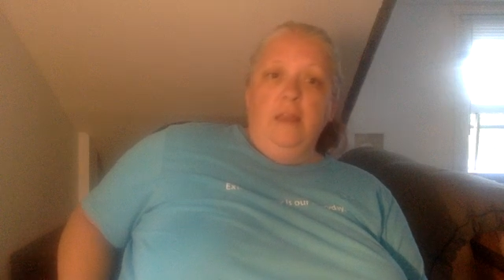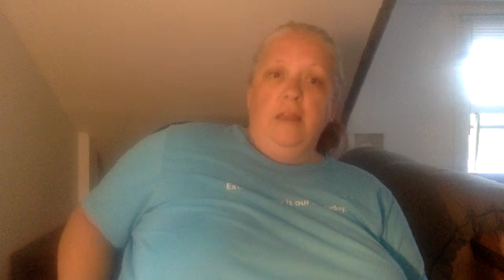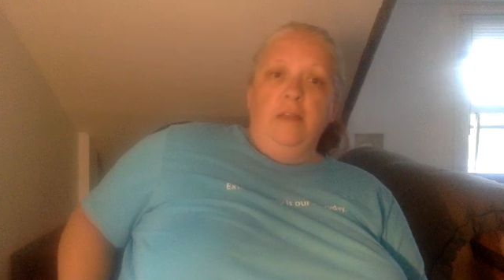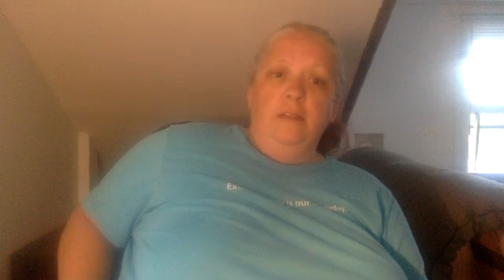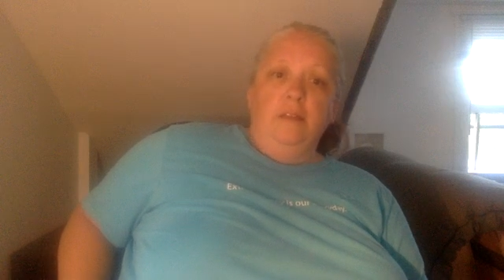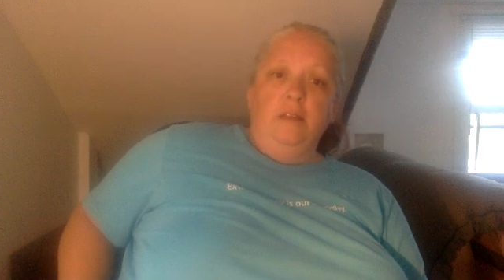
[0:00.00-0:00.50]

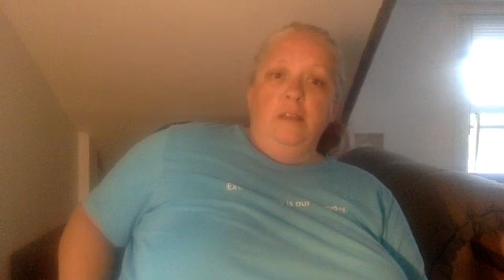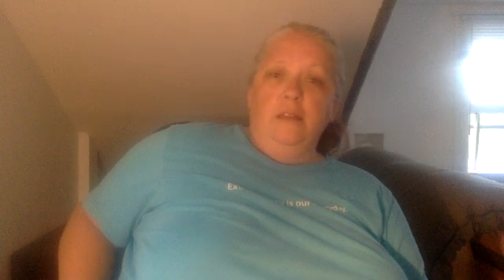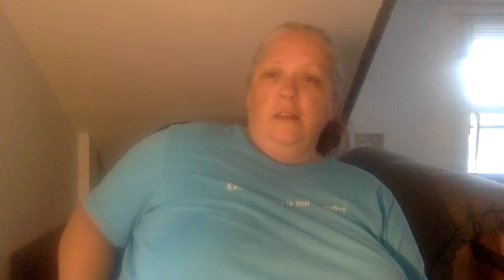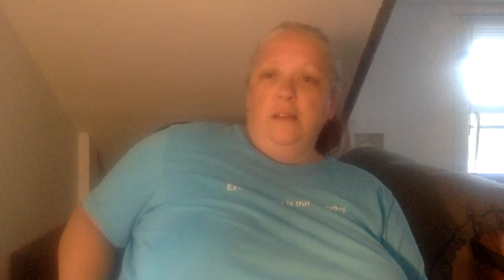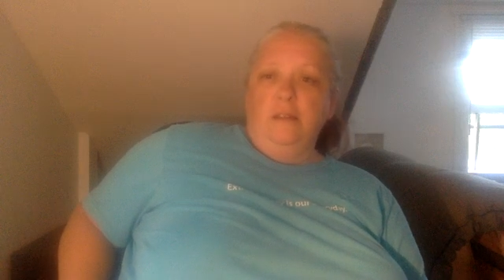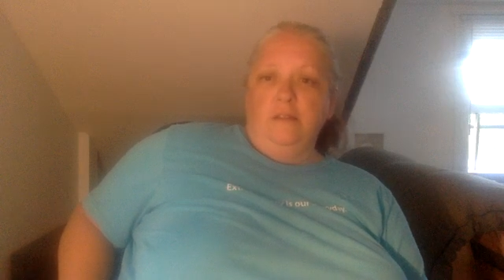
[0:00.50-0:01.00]
and
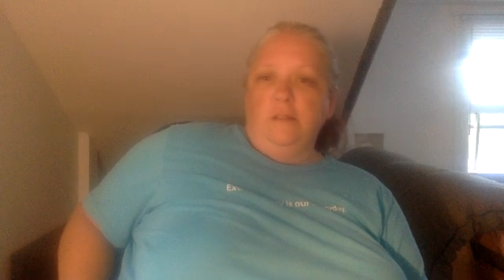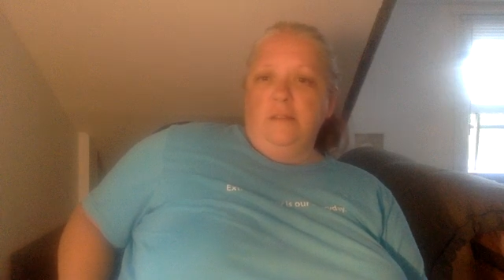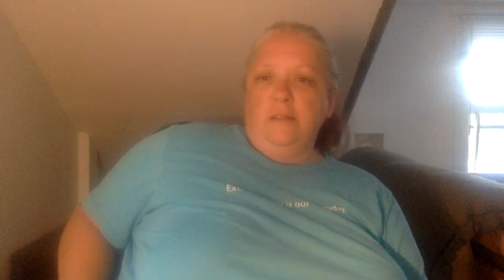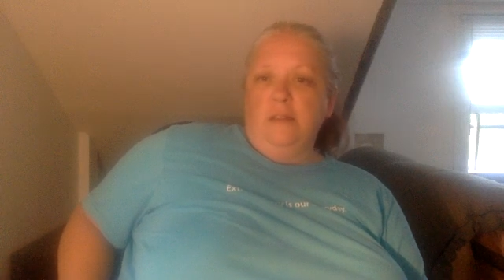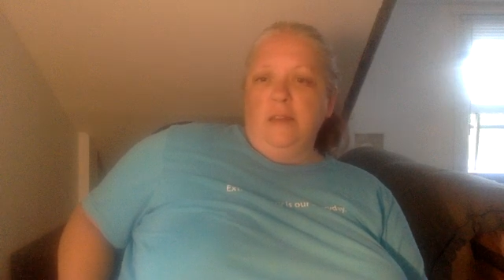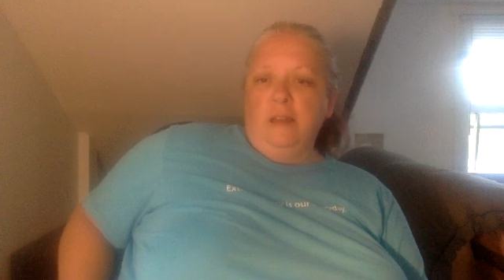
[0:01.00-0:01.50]
I
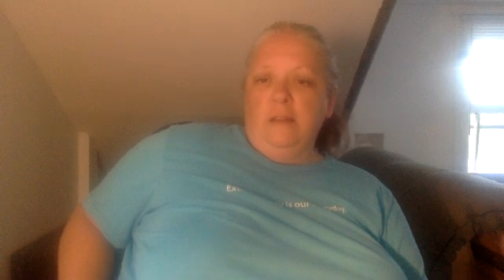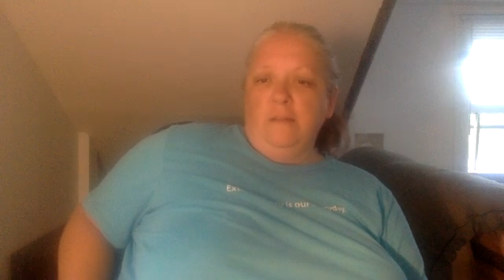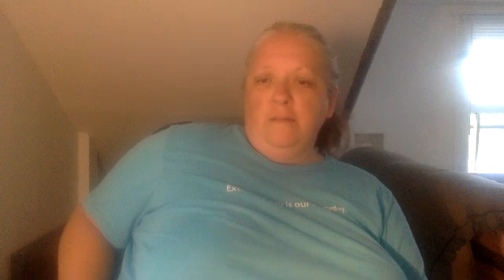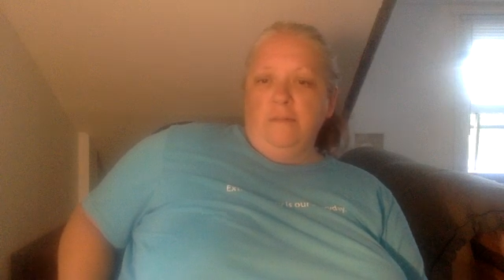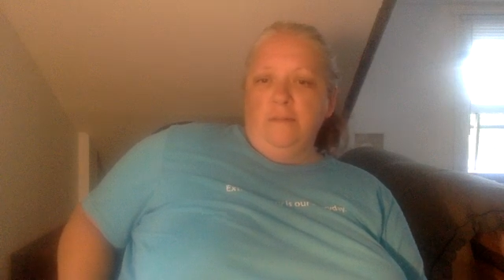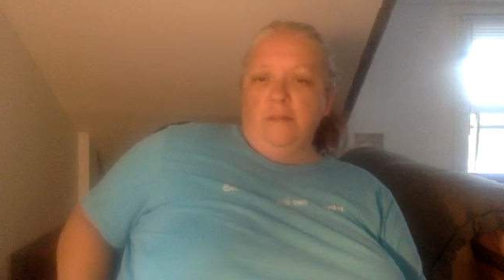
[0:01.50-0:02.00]
don't
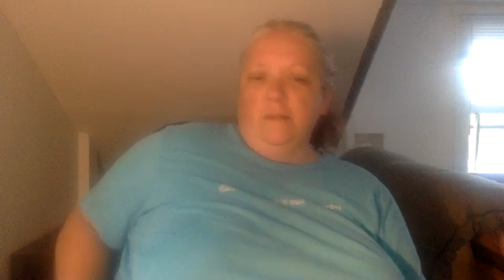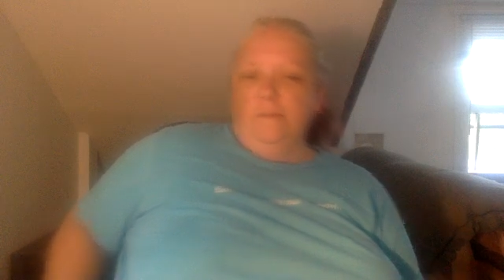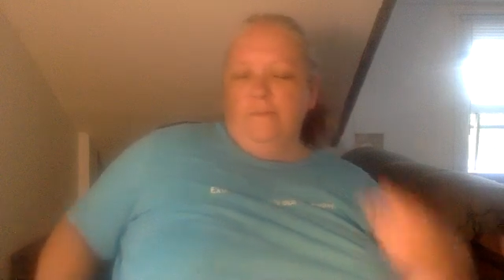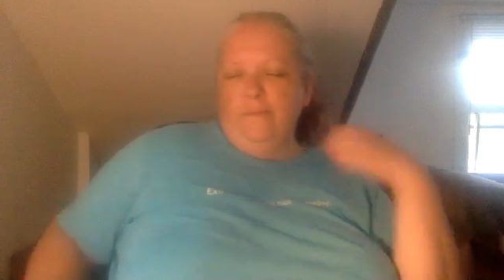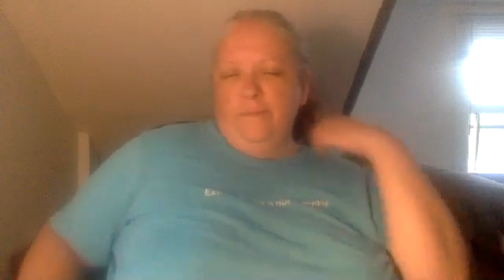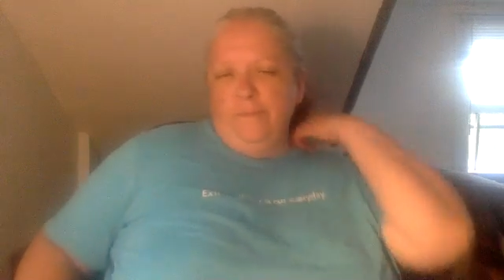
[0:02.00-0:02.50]
know.
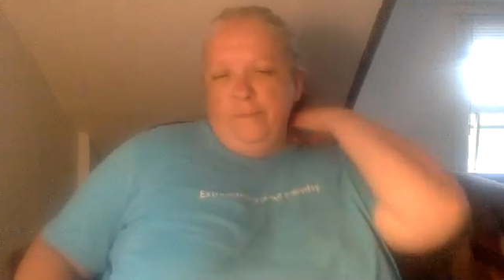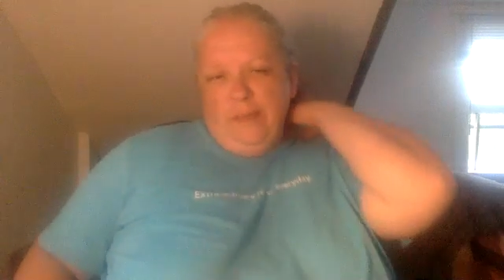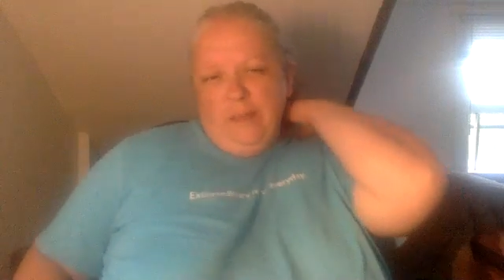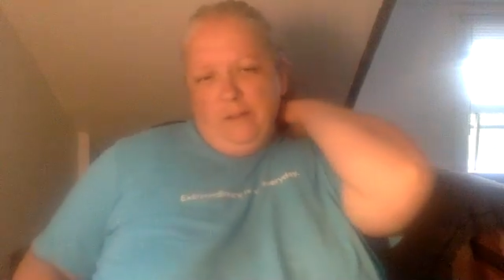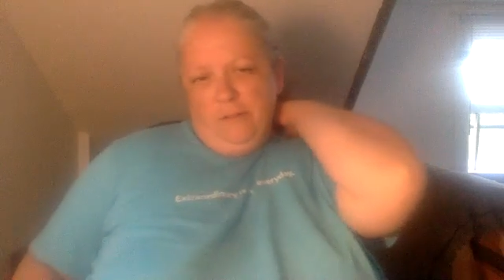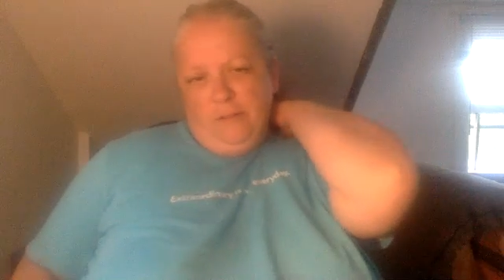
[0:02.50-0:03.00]
So
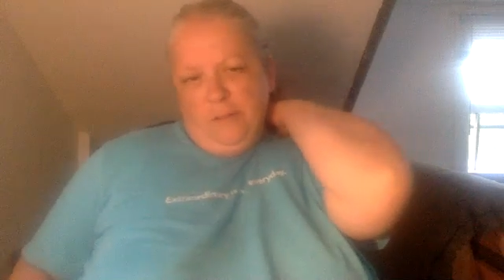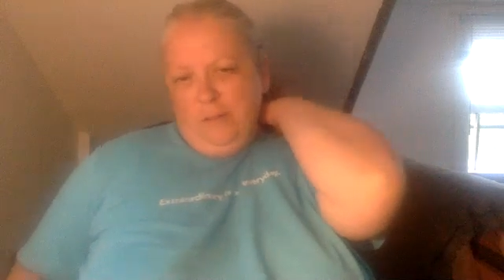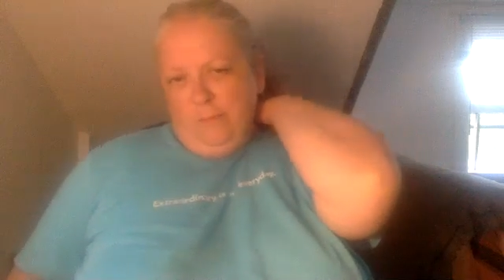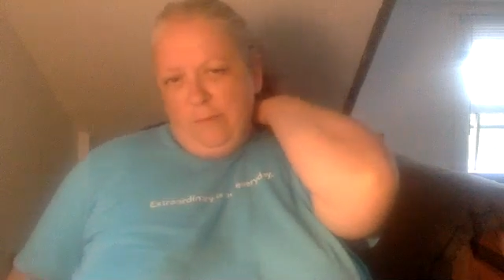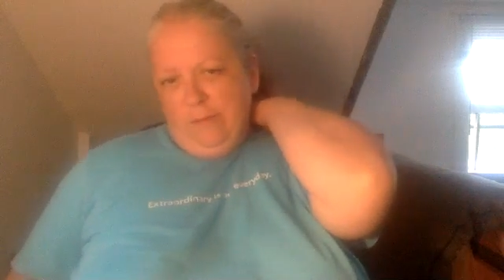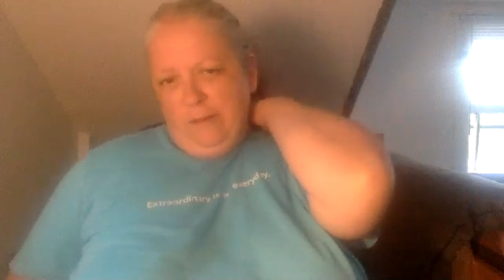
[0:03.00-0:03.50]
my head hurts a
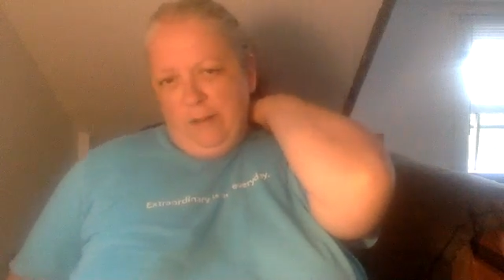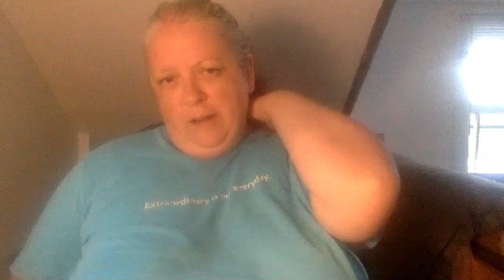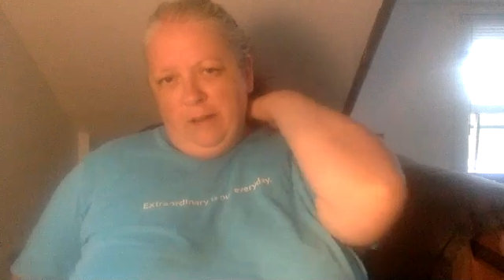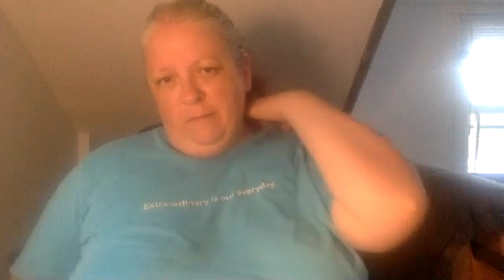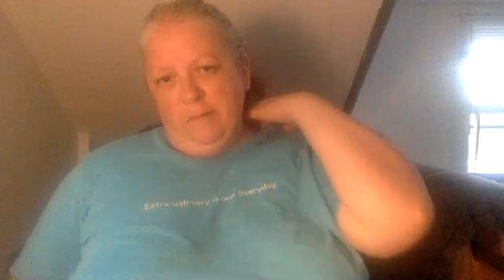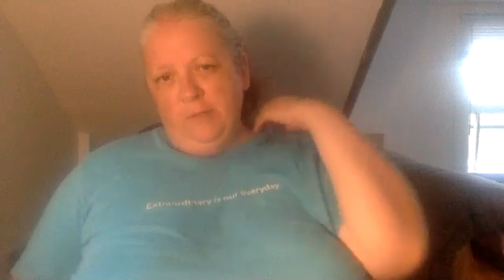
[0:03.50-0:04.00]
little bit
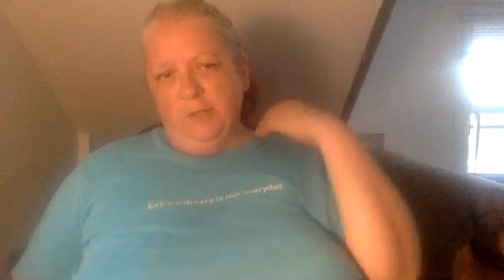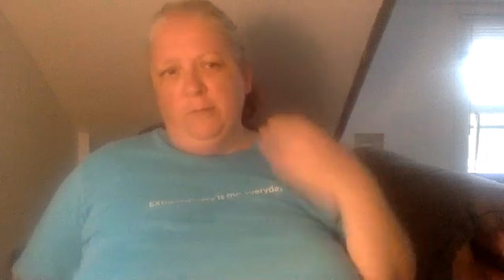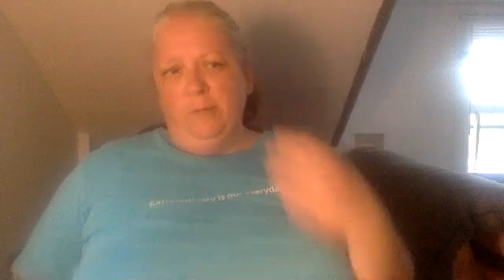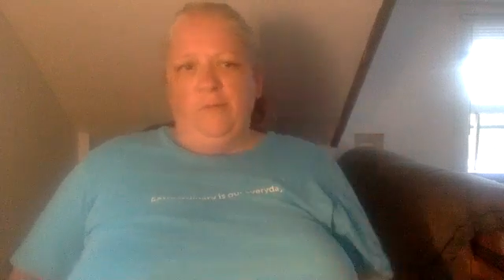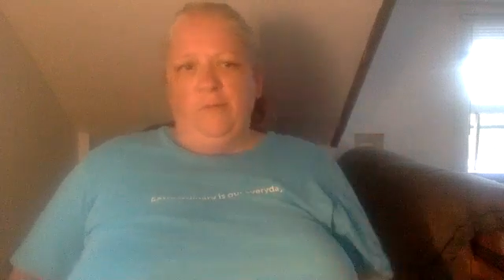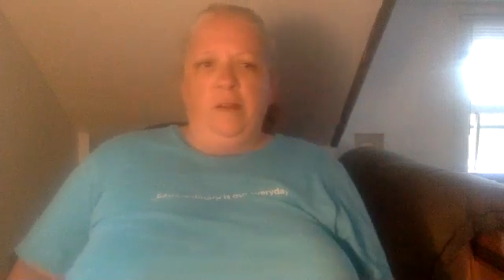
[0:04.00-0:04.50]
right now, but
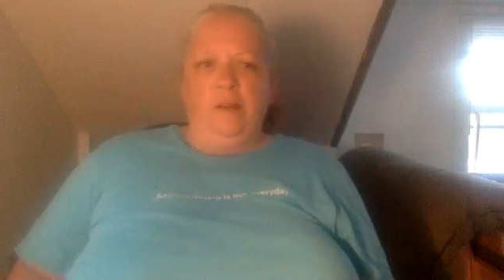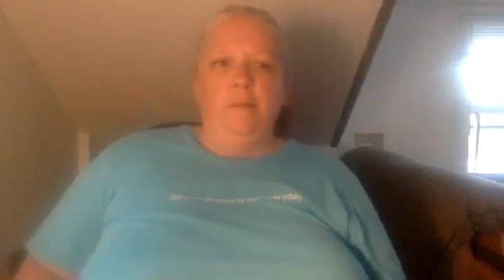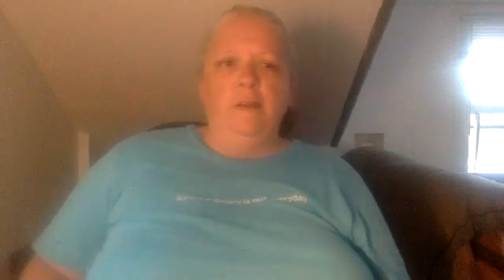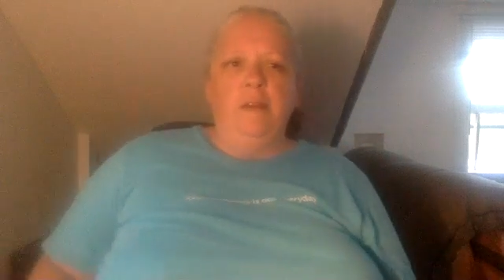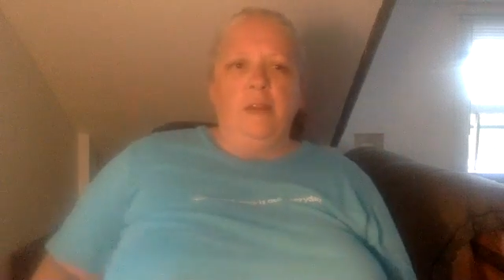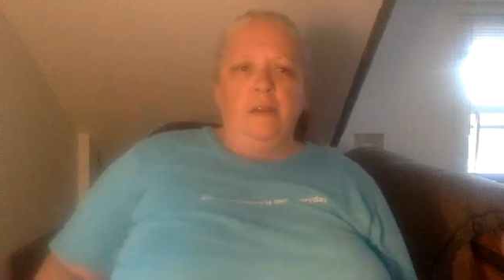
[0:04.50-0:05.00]
it'll be fine.
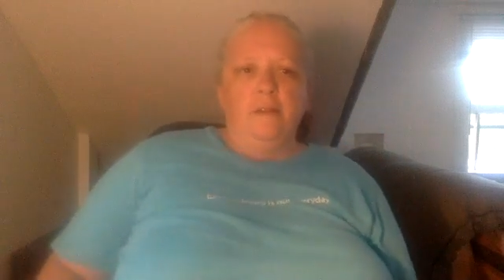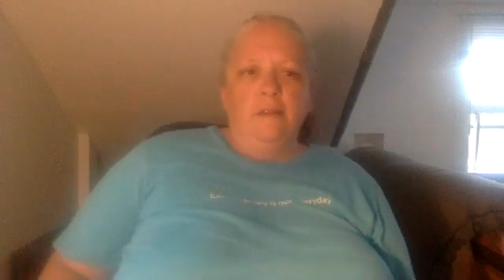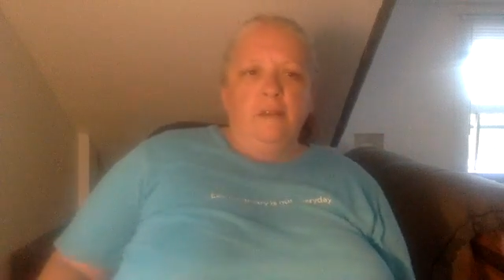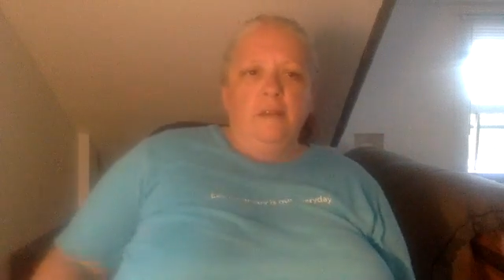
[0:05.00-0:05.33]
But yeah,